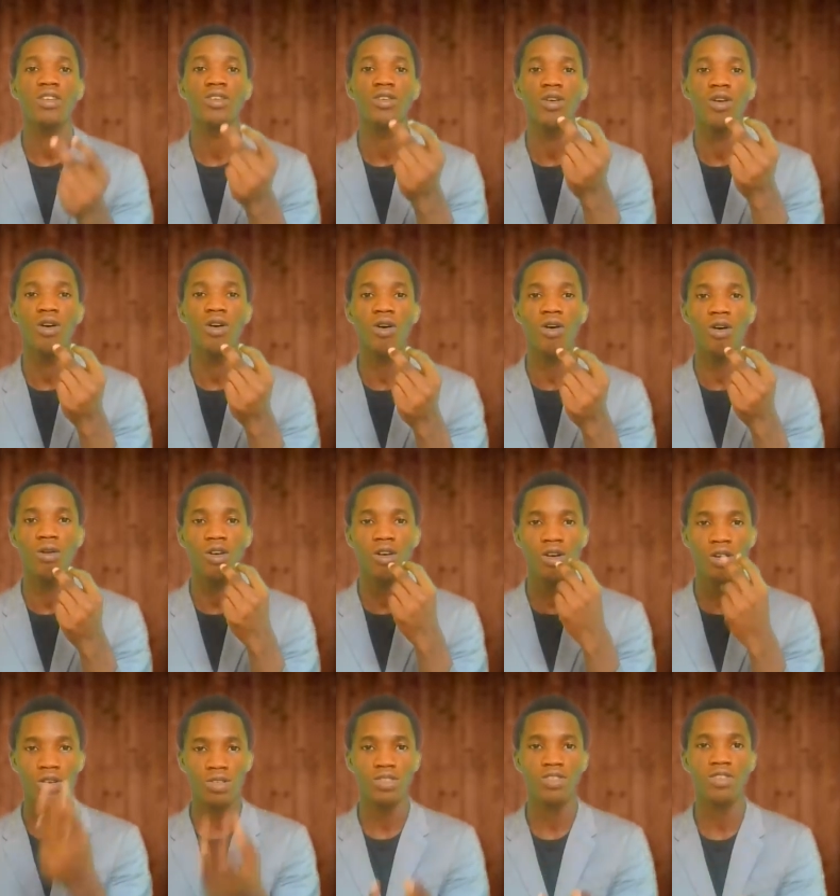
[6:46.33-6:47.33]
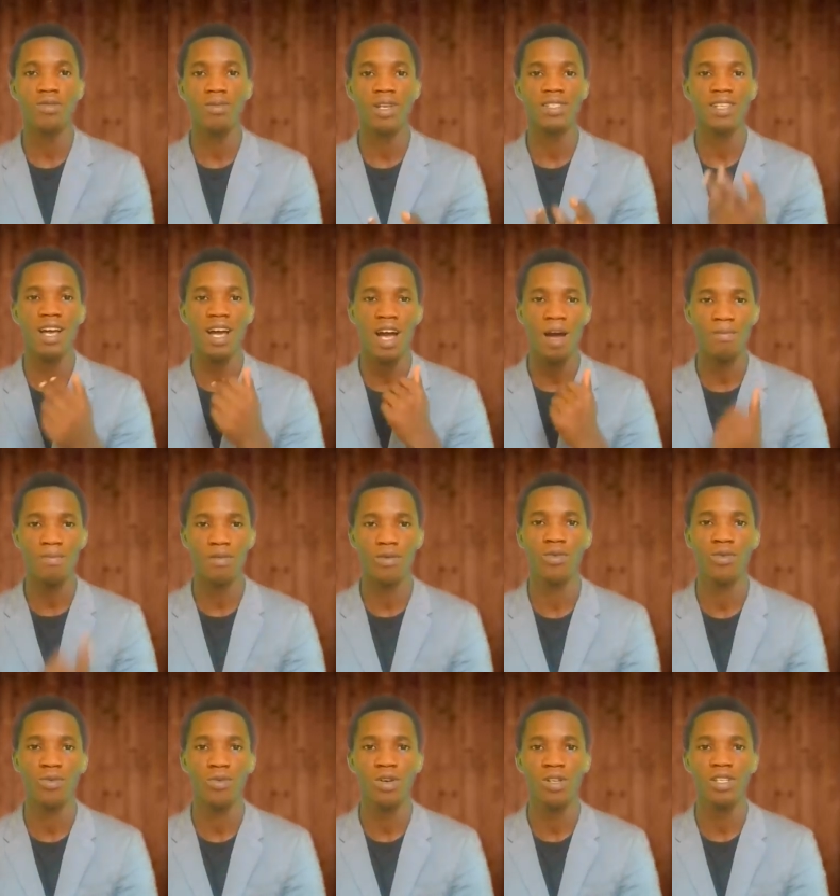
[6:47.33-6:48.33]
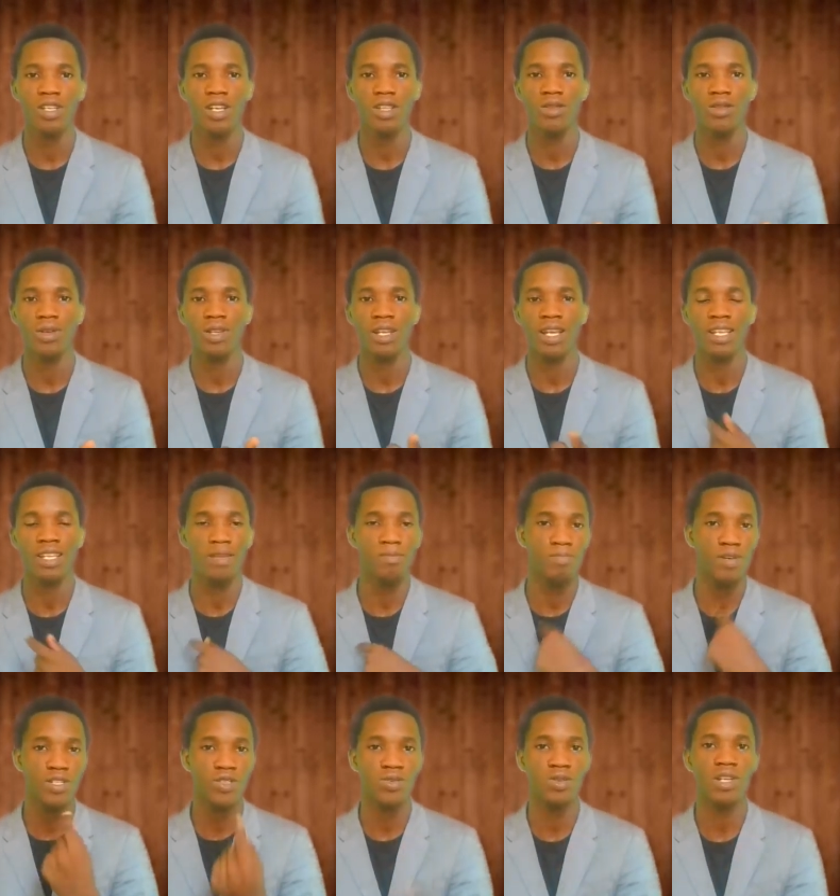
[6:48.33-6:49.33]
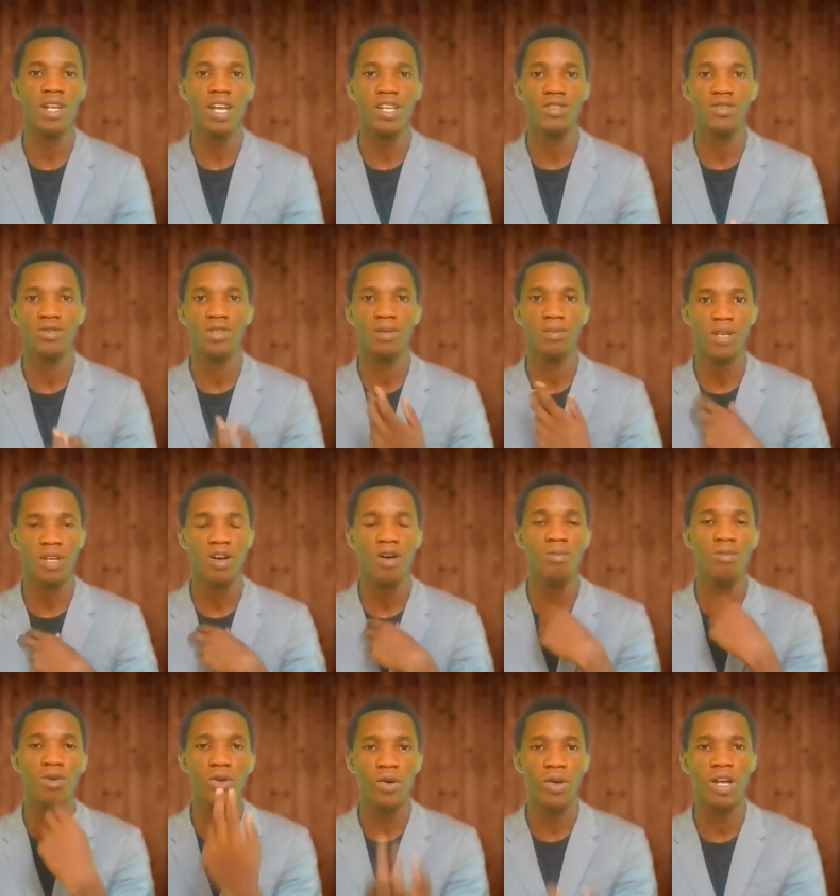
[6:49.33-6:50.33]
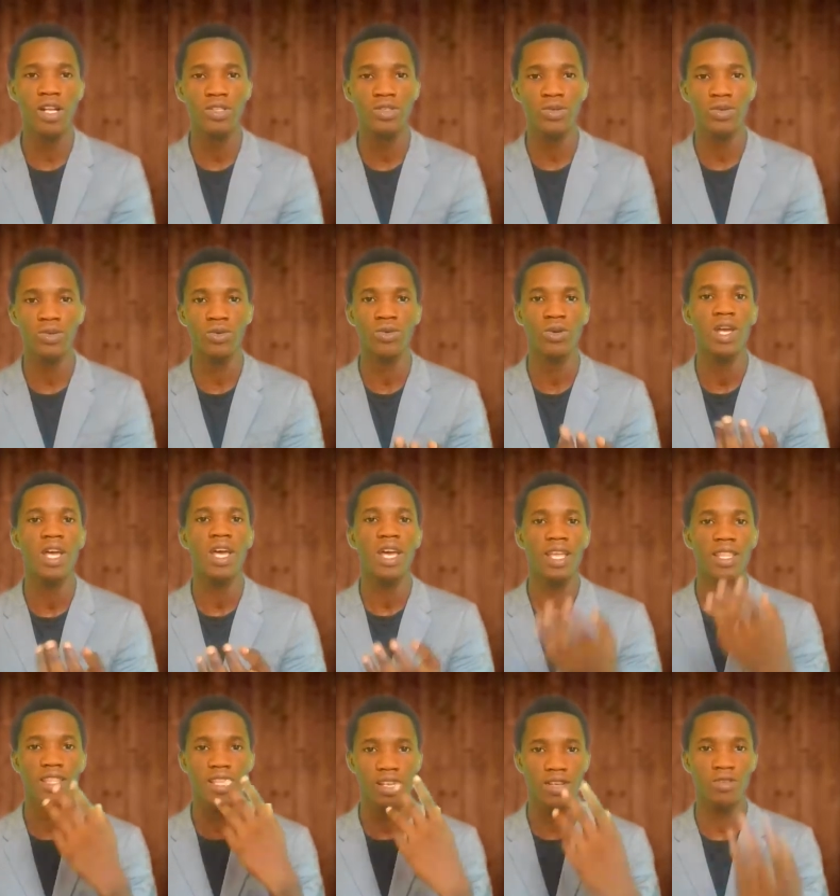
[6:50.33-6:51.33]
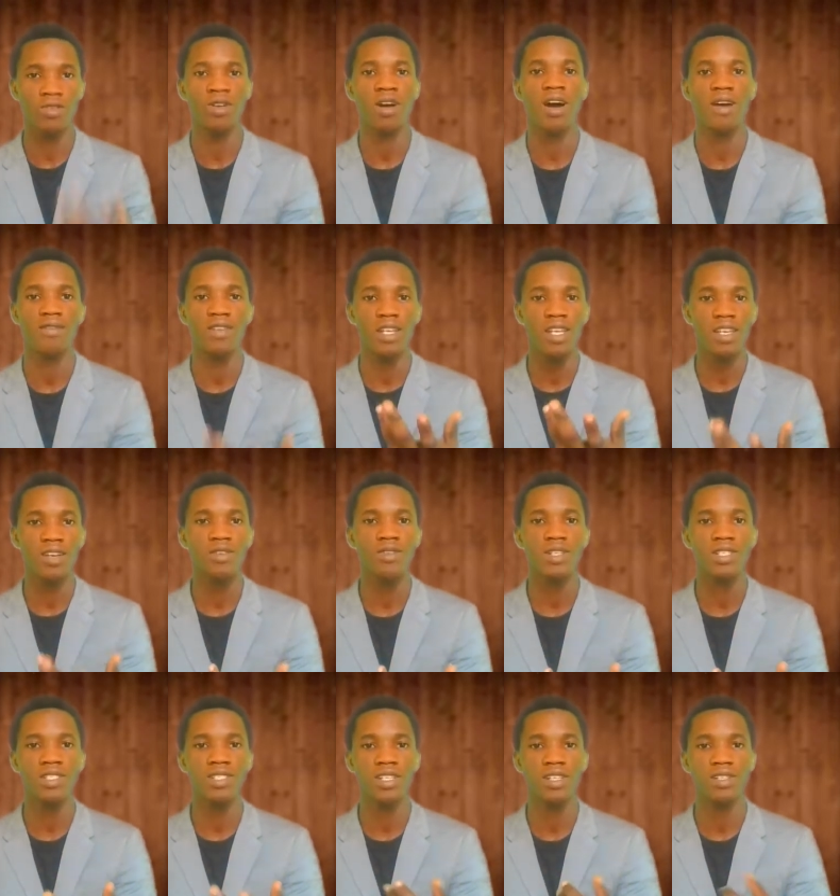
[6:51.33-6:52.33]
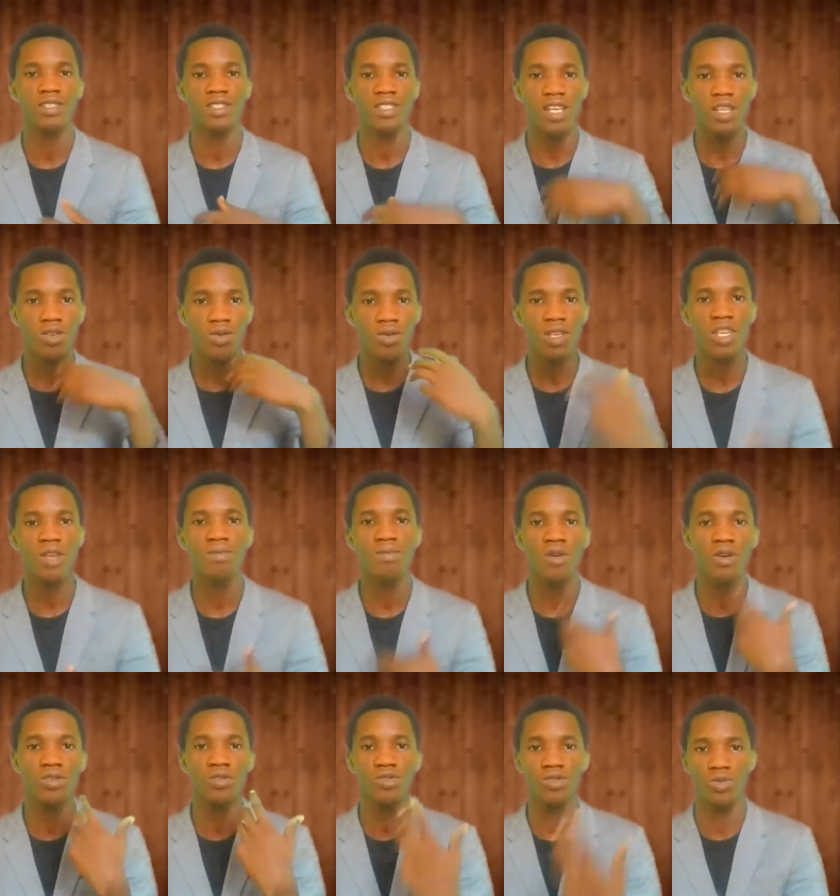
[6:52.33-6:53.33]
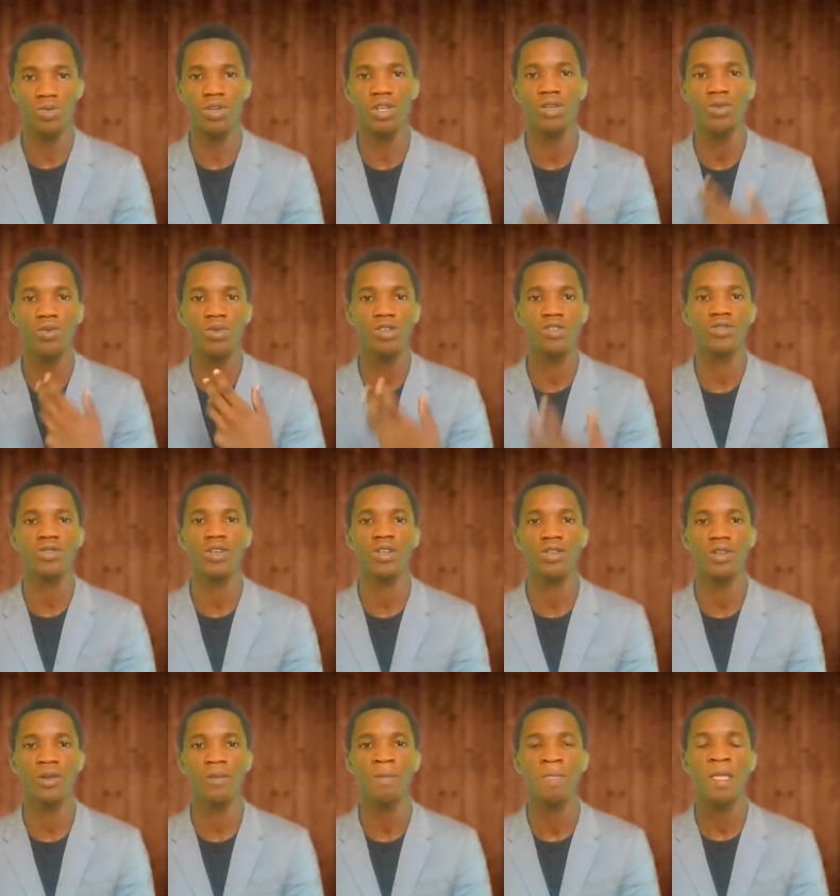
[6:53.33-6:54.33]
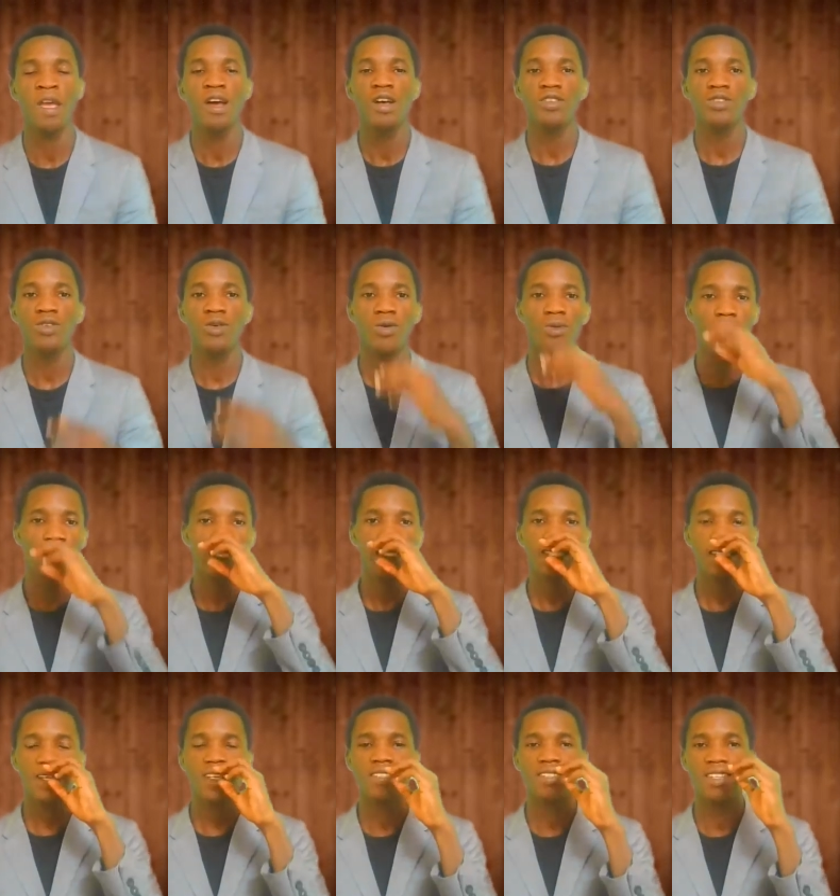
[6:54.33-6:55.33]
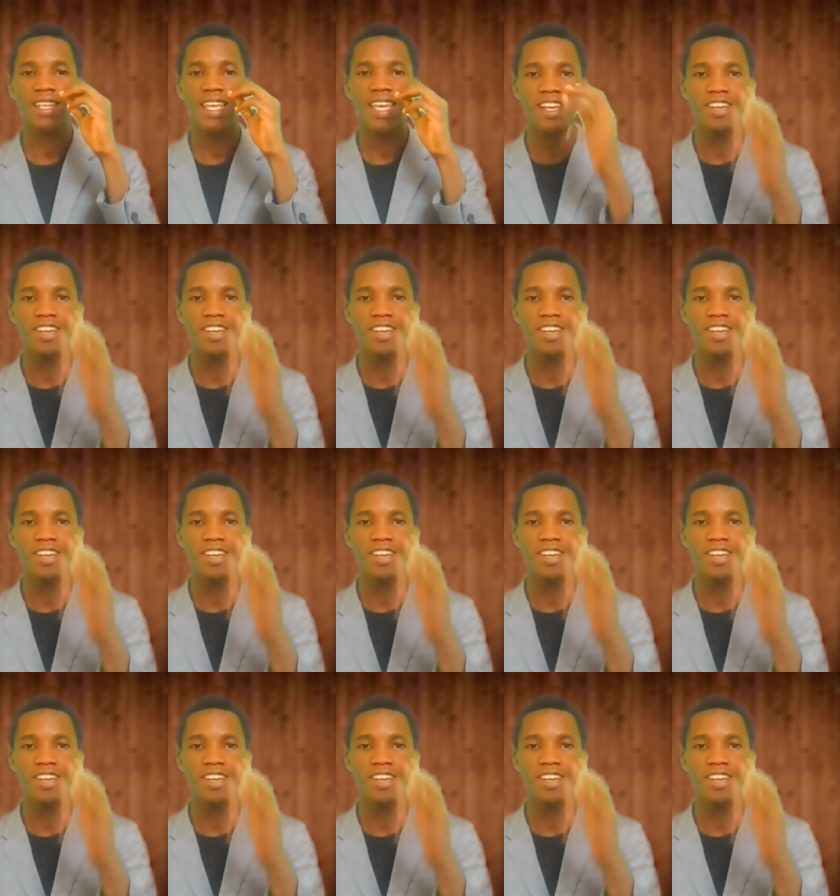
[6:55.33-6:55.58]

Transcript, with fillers: your customers are happy with what they are doing, and they patronize you, they become loyal to you, and then you have an increased sales, then you keep on doing what you are doing. So once there's an